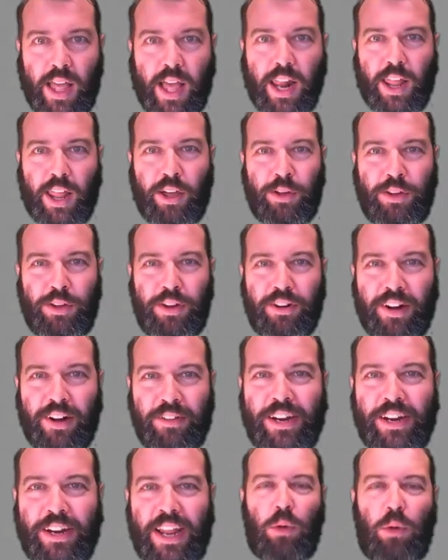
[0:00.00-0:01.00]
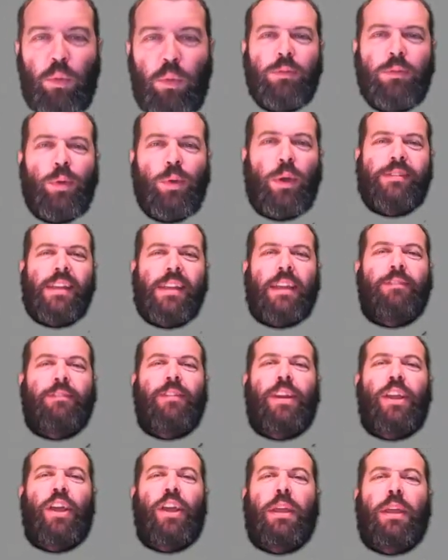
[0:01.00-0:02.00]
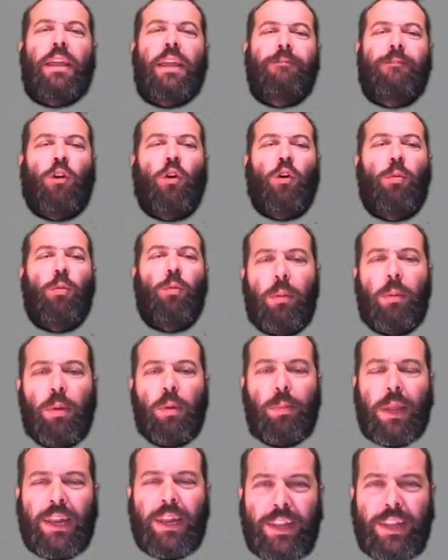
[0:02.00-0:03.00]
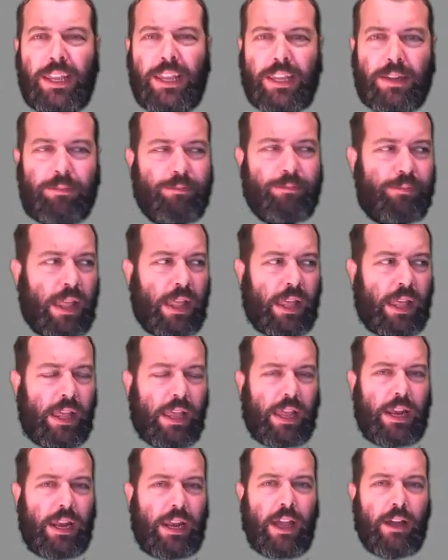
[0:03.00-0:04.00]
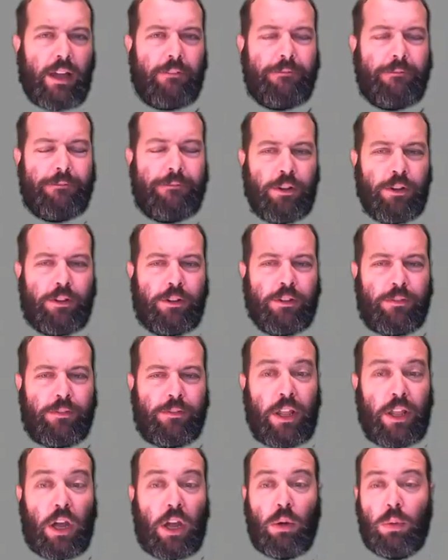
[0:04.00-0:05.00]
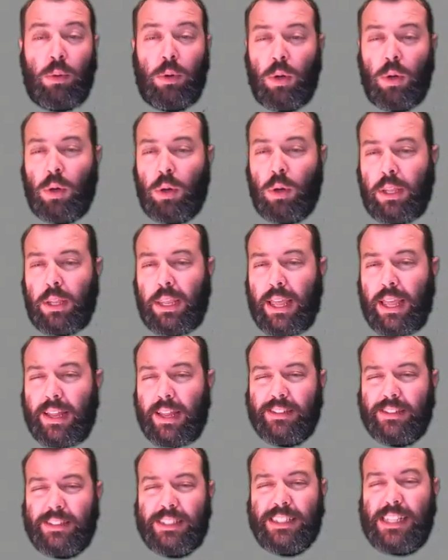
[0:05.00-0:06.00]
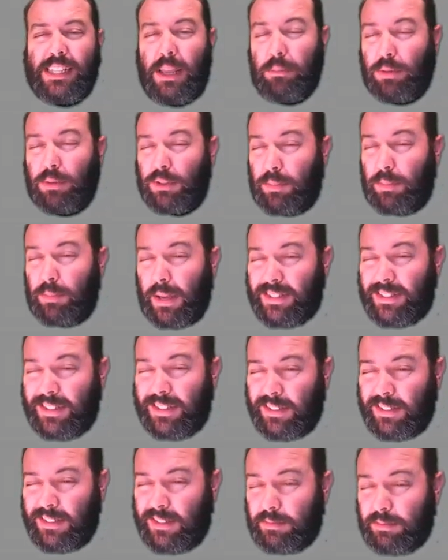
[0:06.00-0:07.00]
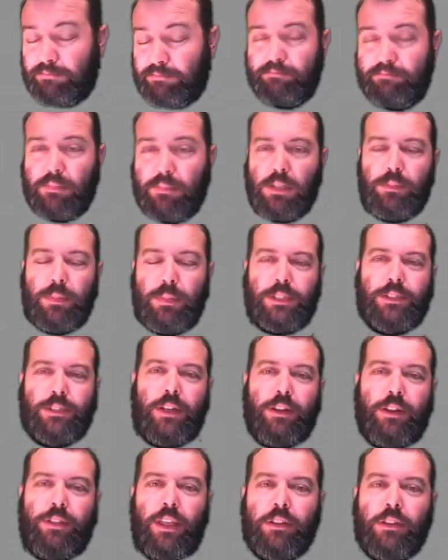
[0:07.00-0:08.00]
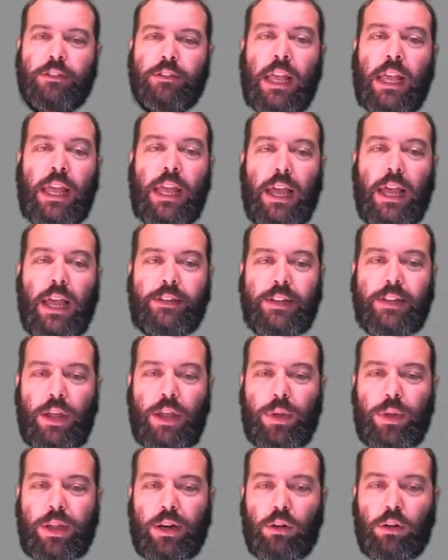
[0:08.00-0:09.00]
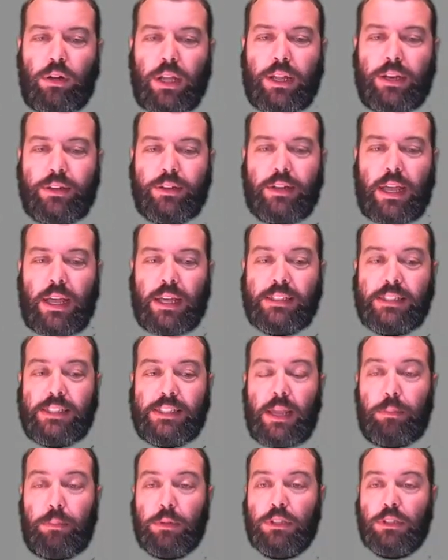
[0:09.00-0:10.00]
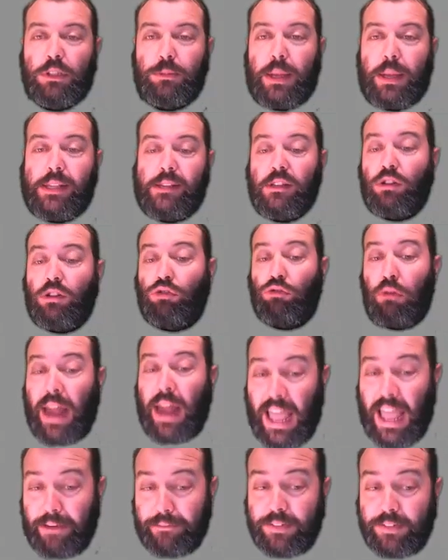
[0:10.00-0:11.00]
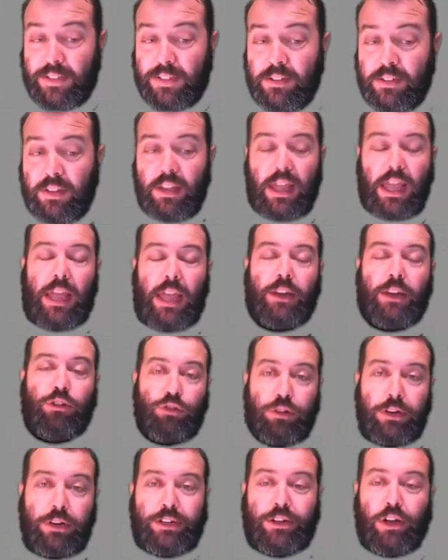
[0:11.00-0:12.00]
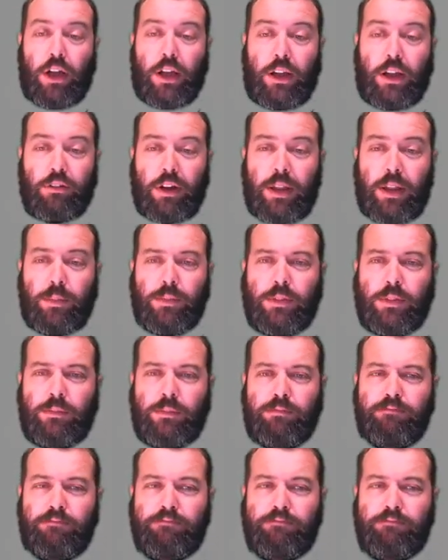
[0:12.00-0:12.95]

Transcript: Hello Year 11 and welcome to our second video here for probability. In our first video we were looking at sample spaces as much as anything else, and today we're going to look at sample space graphs and tree diagrams.